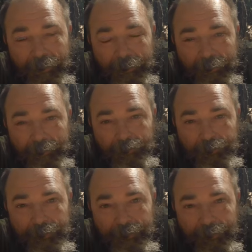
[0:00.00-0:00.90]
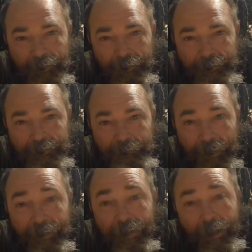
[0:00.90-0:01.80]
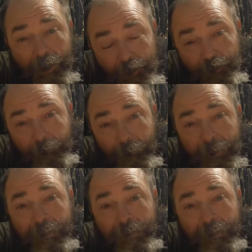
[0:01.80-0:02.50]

uh, who's decided to make home